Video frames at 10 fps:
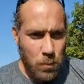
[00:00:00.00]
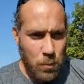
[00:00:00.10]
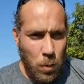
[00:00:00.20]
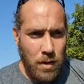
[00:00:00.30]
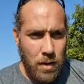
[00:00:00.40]

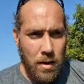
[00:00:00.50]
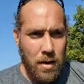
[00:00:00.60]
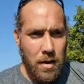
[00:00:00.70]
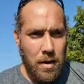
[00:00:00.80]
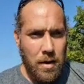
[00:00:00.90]
one
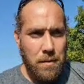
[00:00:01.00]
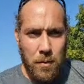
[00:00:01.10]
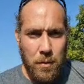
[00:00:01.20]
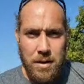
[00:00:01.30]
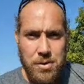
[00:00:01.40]

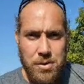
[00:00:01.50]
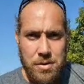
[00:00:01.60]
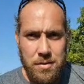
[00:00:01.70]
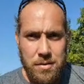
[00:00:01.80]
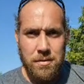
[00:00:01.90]
footage
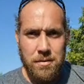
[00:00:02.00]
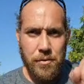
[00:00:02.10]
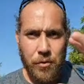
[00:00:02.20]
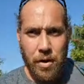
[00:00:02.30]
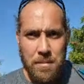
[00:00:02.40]

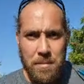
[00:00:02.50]
frame,